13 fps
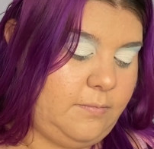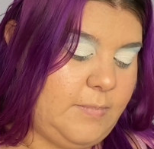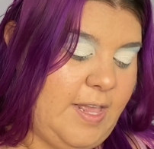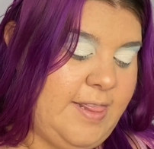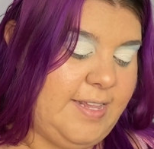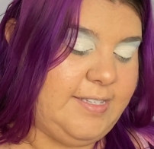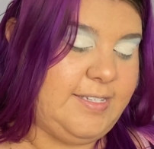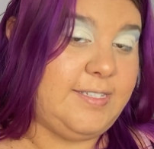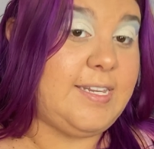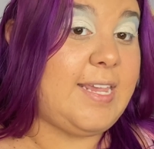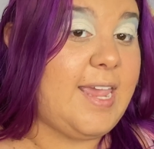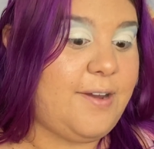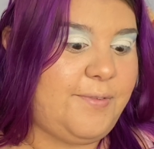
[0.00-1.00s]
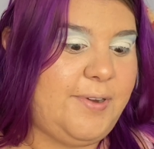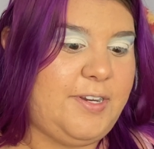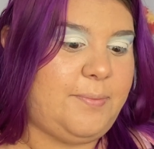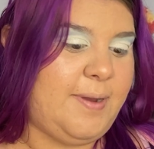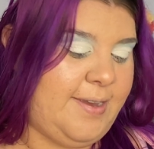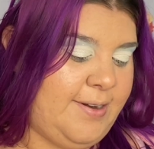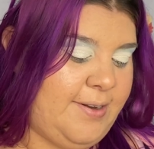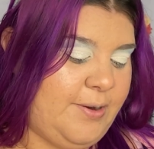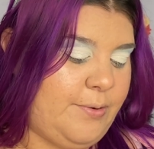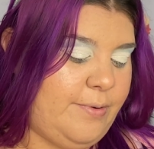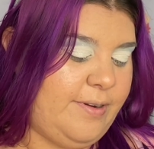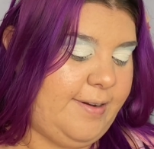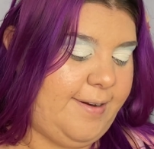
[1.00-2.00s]
And then since I can't reach my inner
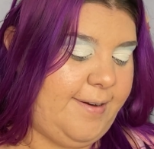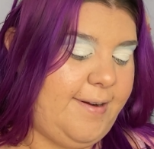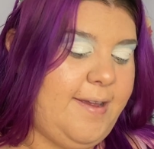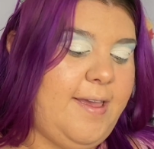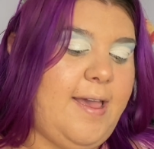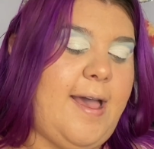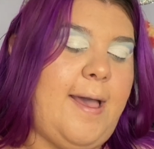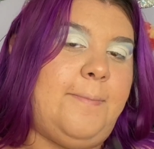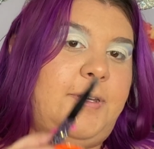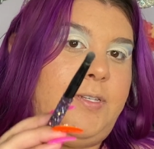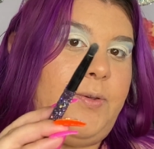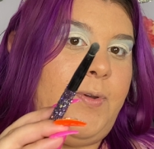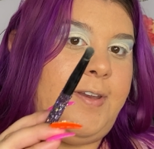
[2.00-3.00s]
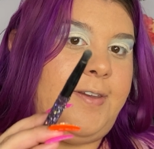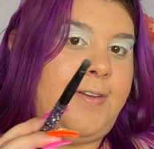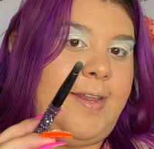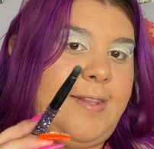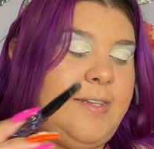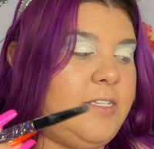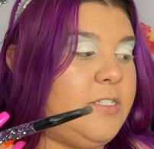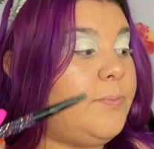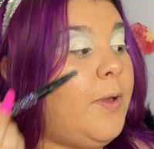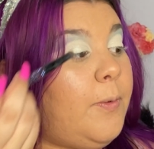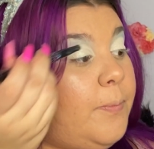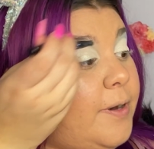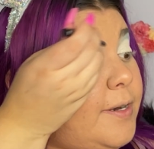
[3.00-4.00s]
corner, I'm just going to take the
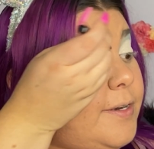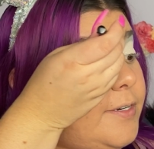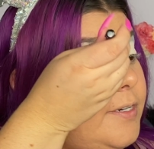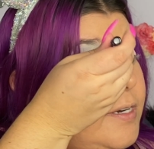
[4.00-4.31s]
small brush